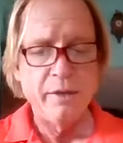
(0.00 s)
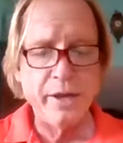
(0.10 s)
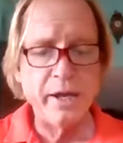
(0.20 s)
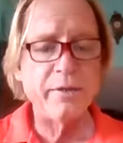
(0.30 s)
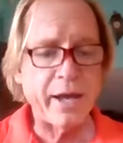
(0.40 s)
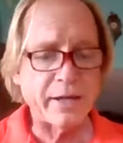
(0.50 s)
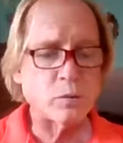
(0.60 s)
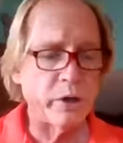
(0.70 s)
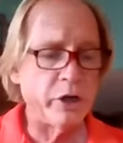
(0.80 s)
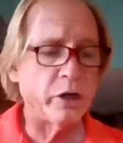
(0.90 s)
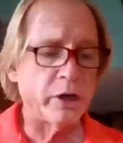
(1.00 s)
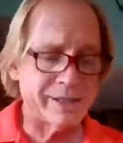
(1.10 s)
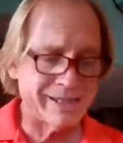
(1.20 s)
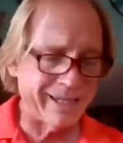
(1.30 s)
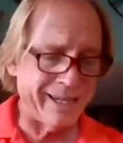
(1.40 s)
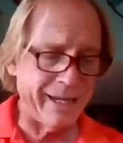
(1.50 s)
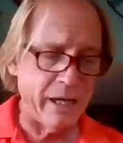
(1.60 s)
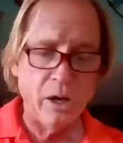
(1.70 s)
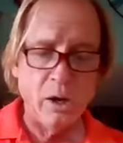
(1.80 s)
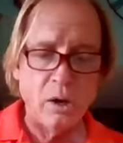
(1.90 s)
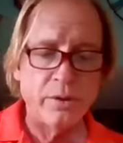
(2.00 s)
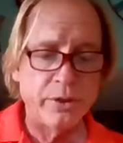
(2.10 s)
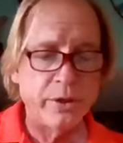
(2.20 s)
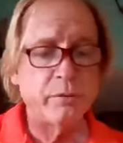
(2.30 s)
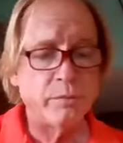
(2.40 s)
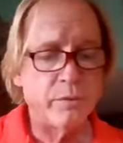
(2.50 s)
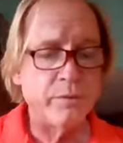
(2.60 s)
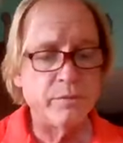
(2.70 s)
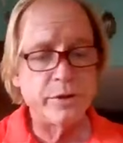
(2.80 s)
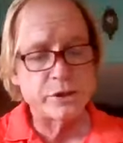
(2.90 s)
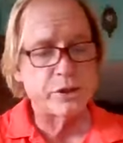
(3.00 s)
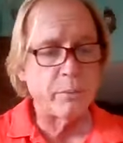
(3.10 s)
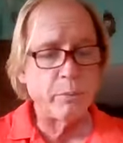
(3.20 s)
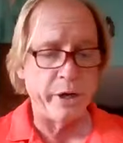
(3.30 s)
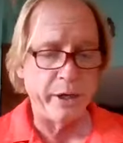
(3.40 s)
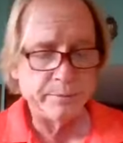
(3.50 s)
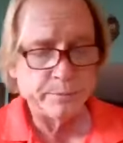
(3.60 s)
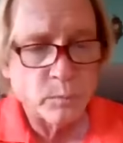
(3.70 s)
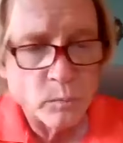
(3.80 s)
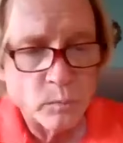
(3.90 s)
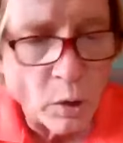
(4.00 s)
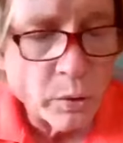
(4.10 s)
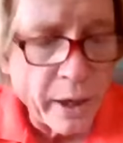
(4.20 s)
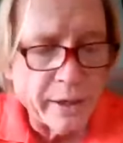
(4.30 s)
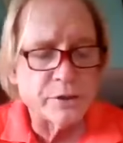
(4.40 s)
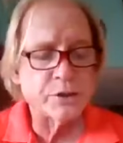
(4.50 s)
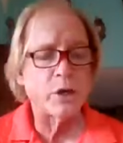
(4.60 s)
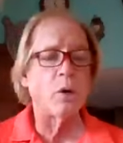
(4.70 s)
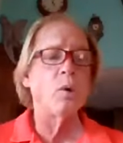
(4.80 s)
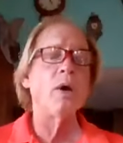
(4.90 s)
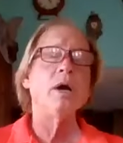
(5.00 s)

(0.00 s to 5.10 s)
then that's where you're going to see the summary. Okay, so